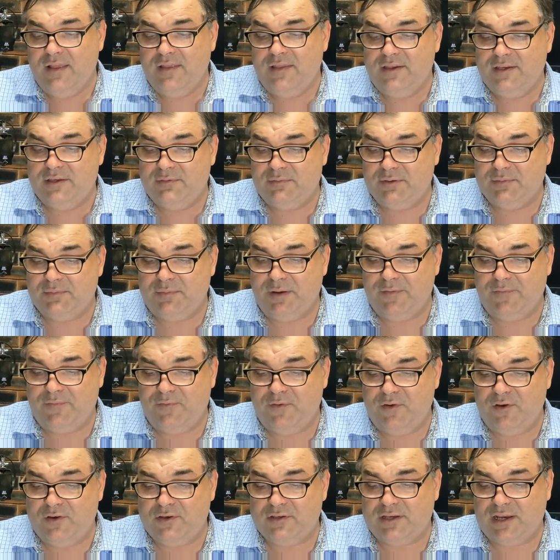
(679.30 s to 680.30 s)
This was my
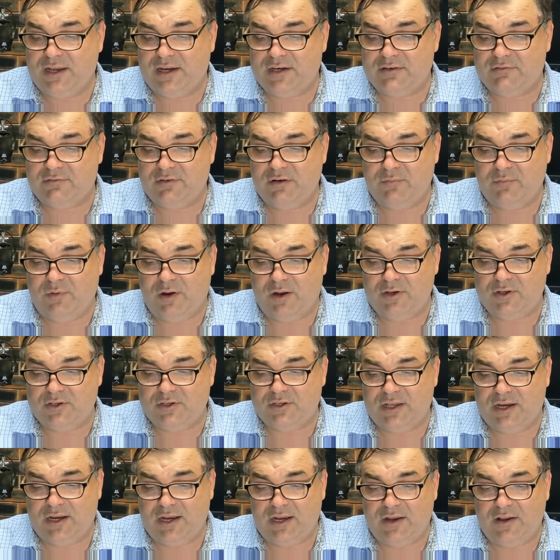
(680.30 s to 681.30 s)
first luxury
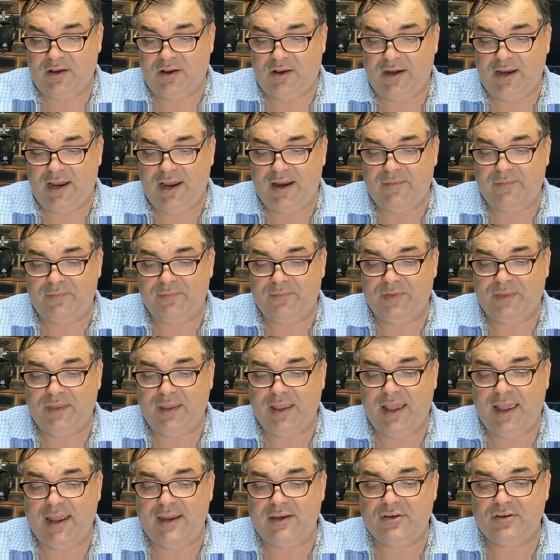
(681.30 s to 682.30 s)
watch that I got at
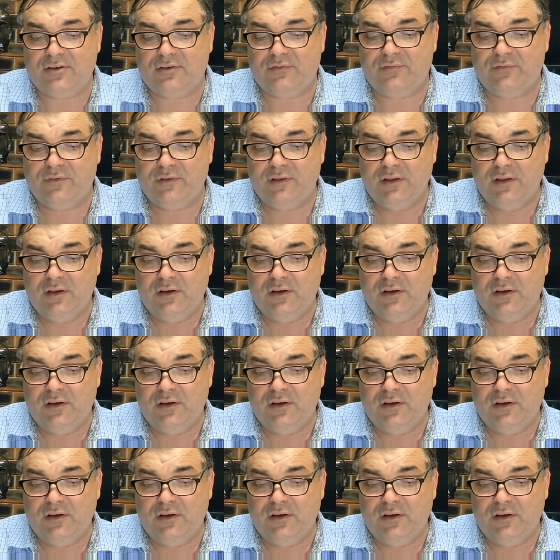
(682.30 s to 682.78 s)
the age of